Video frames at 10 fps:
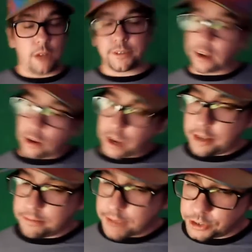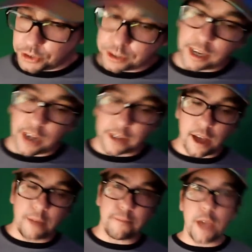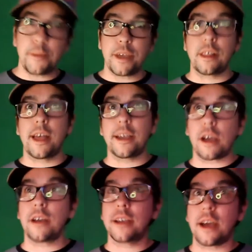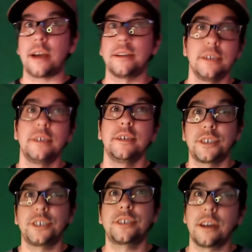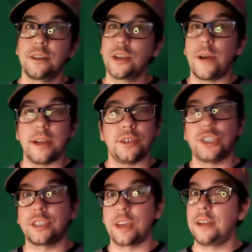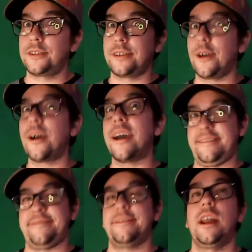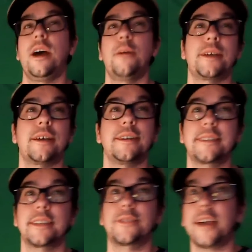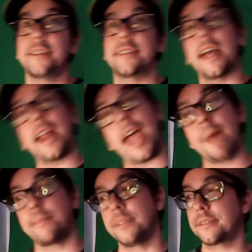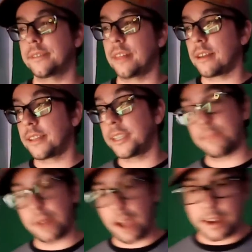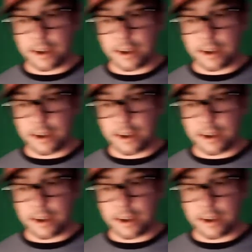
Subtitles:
I was like, okay, interesting. I thought maybe like, oh yeah, she's going to do it. She's going to do it, you know, because let's face it, that happens in a lot of these, but not